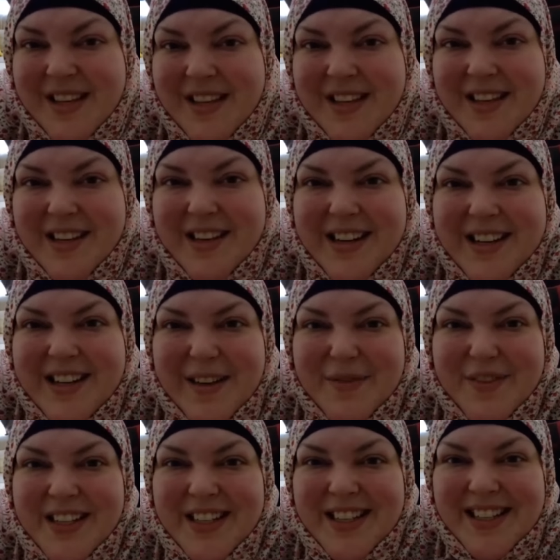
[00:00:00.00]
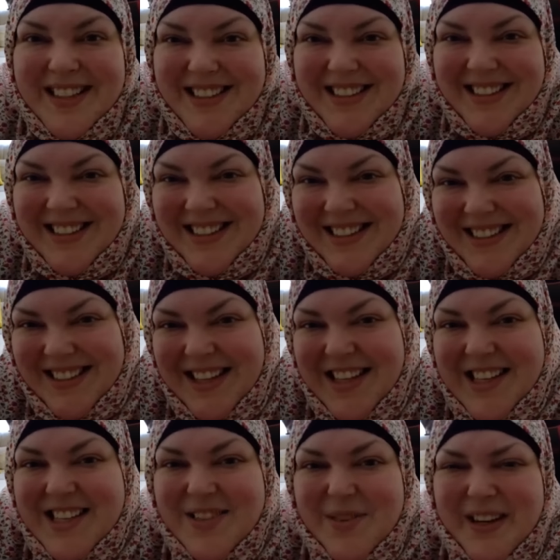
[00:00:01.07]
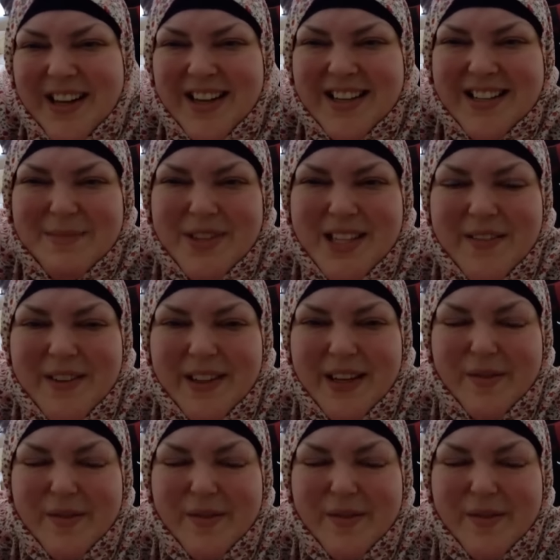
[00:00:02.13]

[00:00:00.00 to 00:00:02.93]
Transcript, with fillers: Good night, Daphne. Sorry guys, I'm just having like a